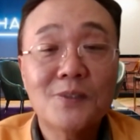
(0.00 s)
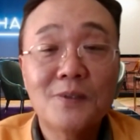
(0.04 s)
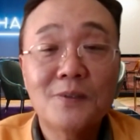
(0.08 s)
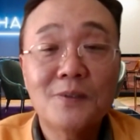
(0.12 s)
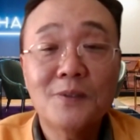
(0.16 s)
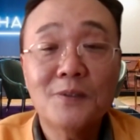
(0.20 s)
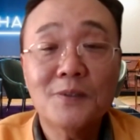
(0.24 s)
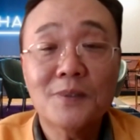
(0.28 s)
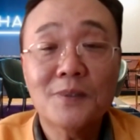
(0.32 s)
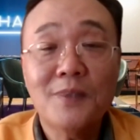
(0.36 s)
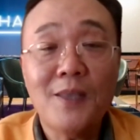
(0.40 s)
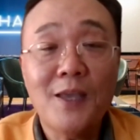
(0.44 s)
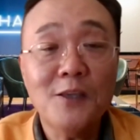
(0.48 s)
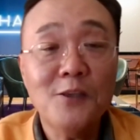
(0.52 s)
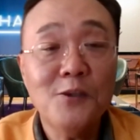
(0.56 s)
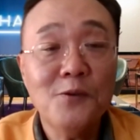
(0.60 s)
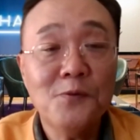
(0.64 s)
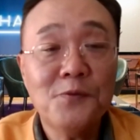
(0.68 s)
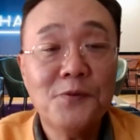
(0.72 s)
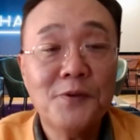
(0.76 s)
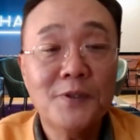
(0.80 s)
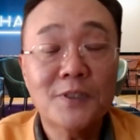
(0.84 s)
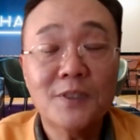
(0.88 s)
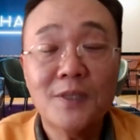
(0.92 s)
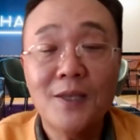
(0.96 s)
so thank
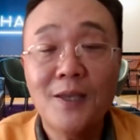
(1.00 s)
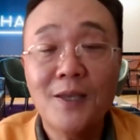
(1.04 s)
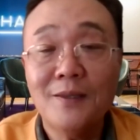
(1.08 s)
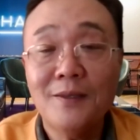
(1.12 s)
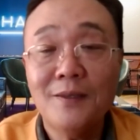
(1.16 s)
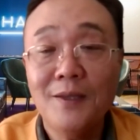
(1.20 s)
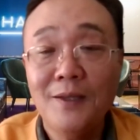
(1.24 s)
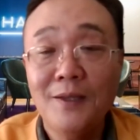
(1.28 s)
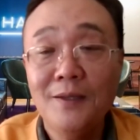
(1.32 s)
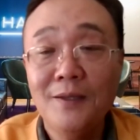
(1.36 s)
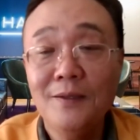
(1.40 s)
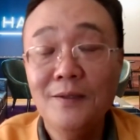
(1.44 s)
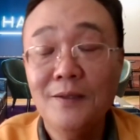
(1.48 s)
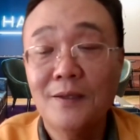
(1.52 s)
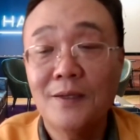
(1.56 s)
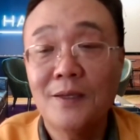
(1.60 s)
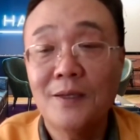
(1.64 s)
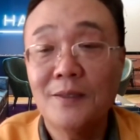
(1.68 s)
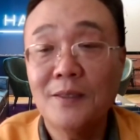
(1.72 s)
you for attending